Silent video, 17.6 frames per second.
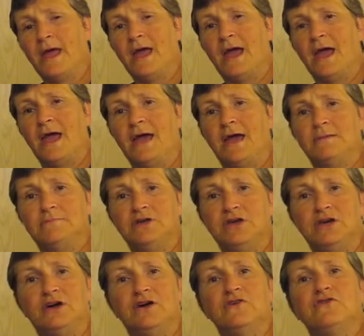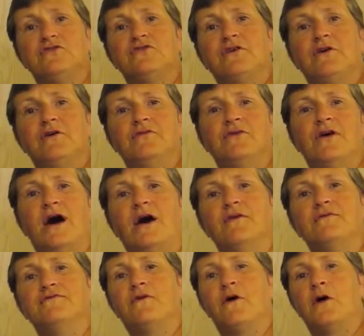And because of
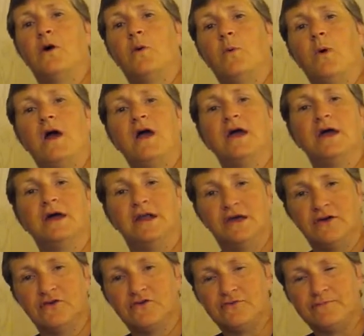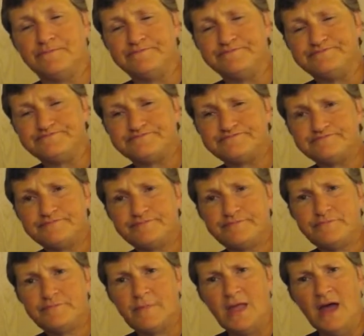how far away it is,
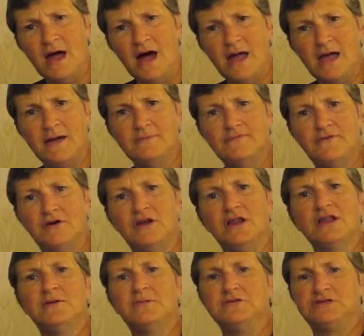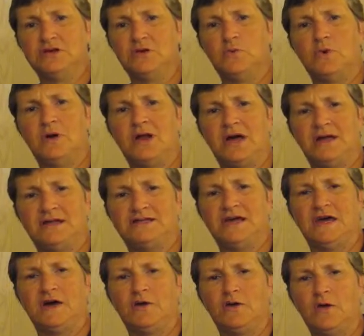I am very limited what I can
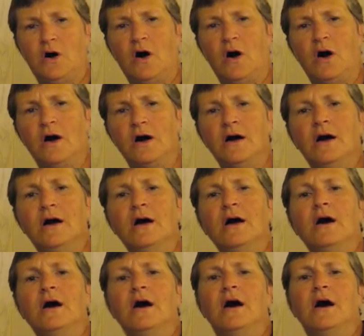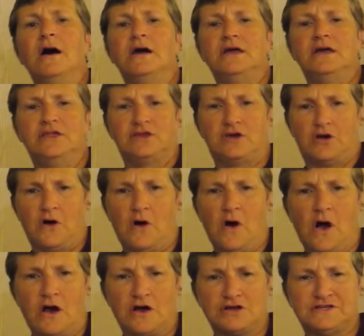take along in the
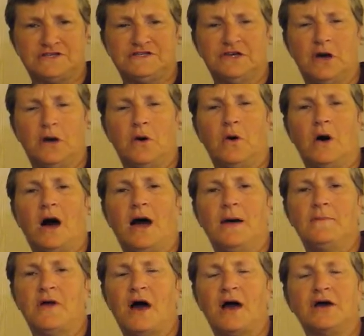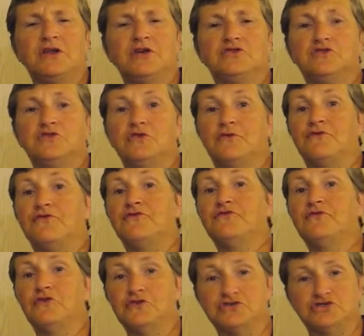car. So I'm not going to do the
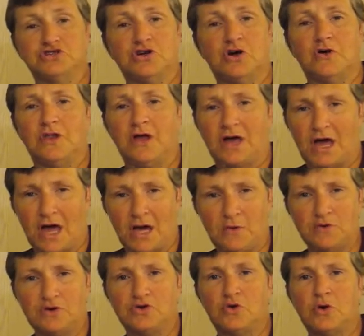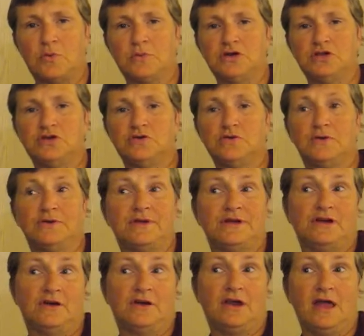full show like I would normally do
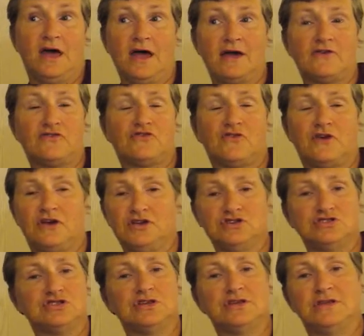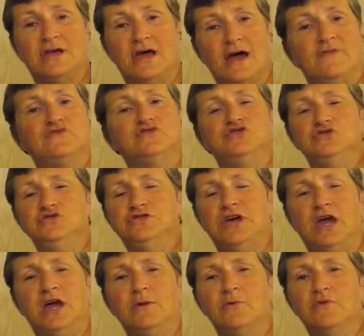here in Lancaster. I usually have 2
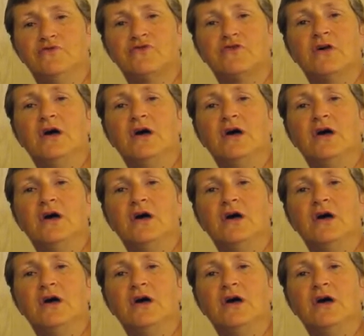tables.